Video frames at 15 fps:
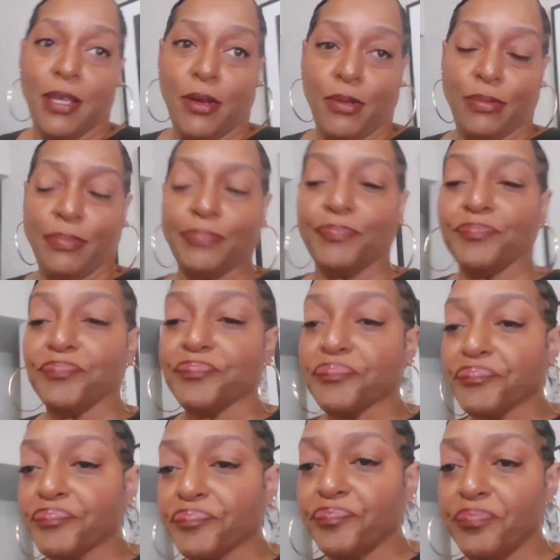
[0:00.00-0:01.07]
So
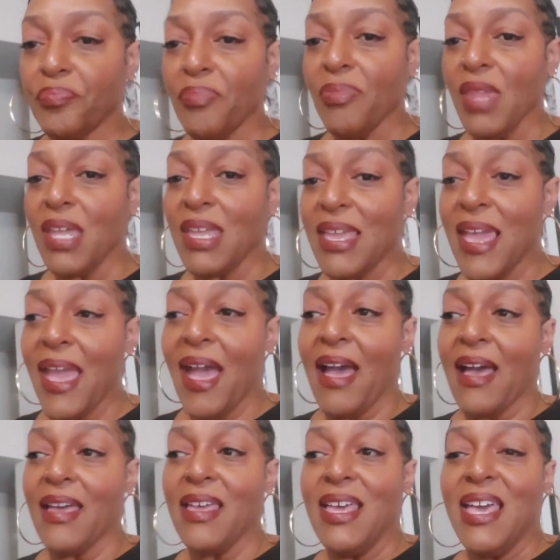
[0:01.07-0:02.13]

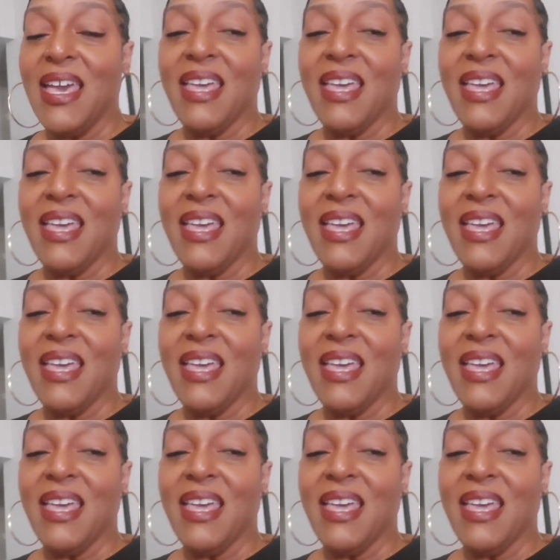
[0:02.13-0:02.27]
yeah,